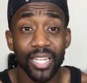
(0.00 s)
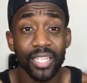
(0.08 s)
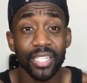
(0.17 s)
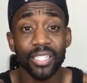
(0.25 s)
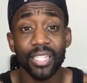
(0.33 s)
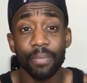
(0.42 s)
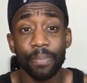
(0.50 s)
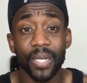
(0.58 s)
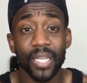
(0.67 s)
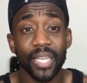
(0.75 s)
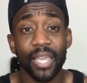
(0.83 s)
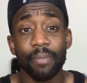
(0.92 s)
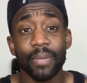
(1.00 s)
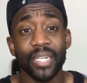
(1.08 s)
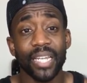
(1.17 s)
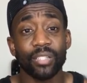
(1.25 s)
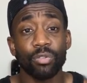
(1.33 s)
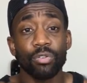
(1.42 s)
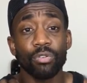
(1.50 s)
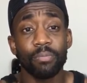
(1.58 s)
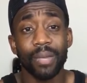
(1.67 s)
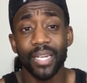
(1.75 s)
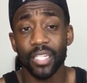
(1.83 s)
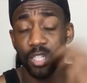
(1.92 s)
years deep in the game and that's who you're
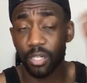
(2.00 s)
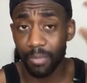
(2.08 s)
managing.